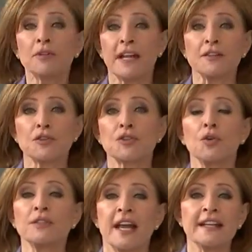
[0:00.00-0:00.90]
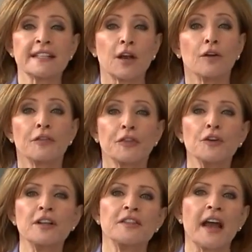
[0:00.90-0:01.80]
Dental School takes care of
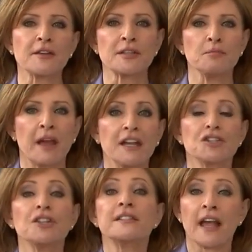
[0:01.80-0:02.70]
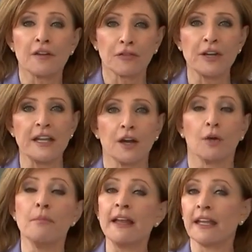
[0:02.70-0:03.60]
30,000 patients every year,
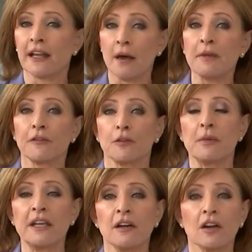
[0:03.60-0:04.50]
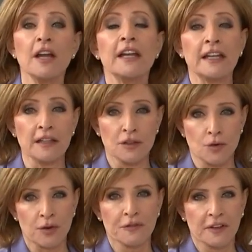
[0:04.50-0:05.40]
many coming from here in the
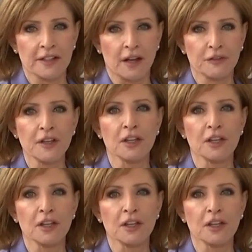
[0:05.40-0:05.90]
North Philadelphia